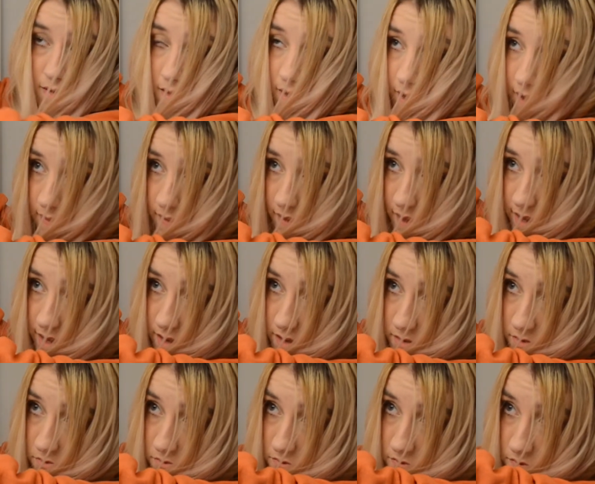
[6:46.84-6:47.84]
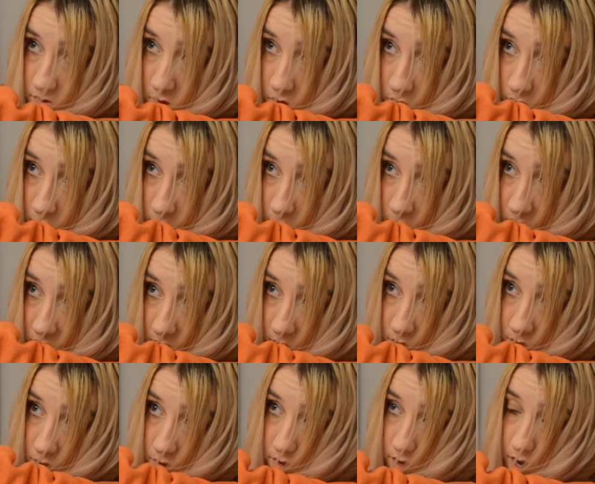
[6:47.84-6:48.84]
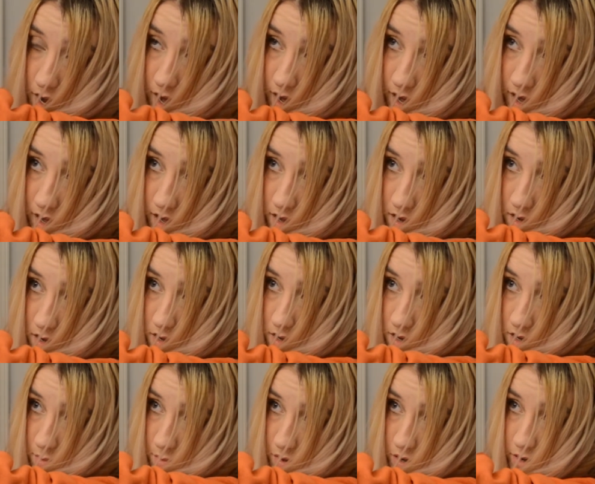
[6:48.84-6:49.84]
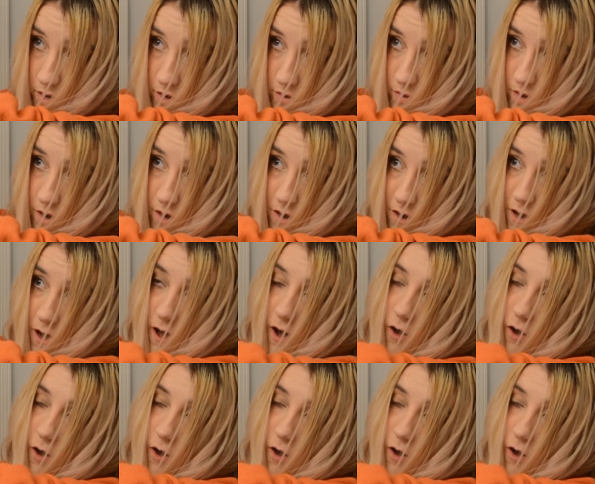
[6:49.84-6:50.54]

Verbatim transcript: and like confirmed that they're not a murderer.